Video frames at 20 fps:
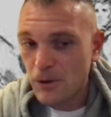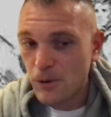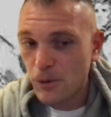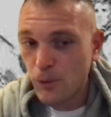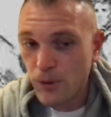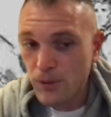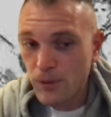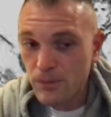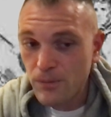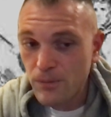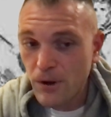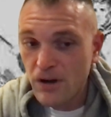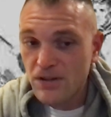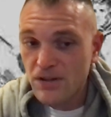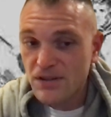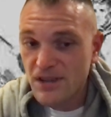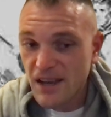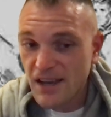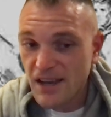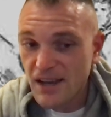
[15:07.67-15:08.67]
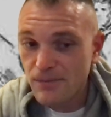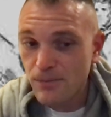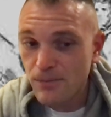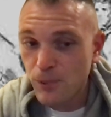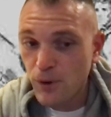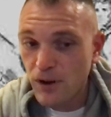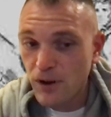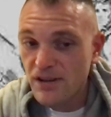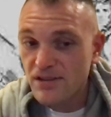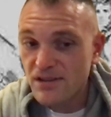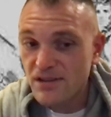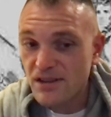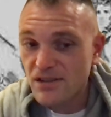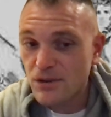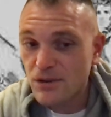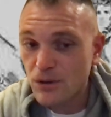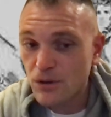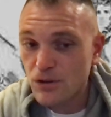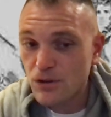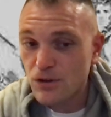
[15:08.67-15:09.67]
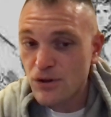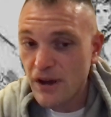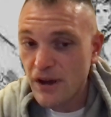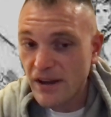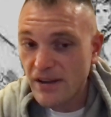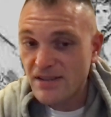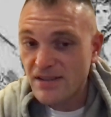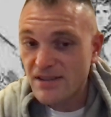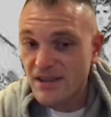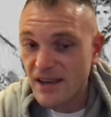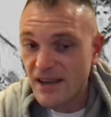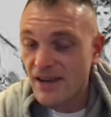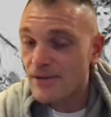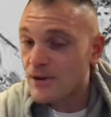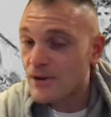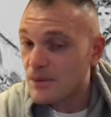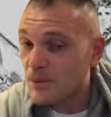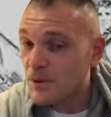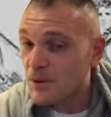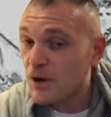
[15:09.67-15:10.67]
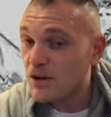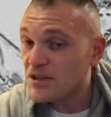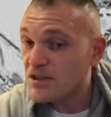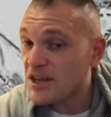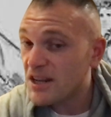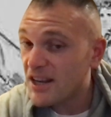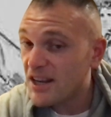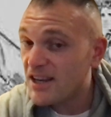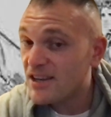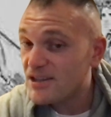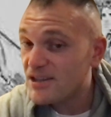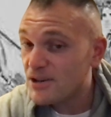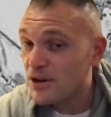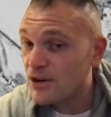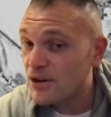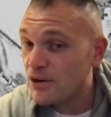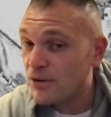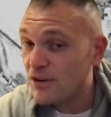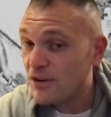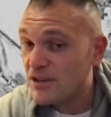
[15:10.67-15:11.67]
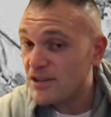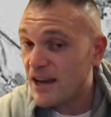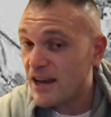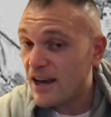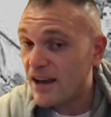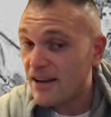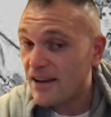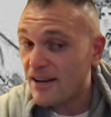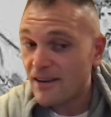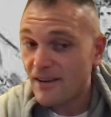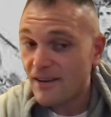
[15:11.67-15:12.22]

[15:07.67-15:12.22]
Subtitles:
We must embrace this culture and save it because it is under attack.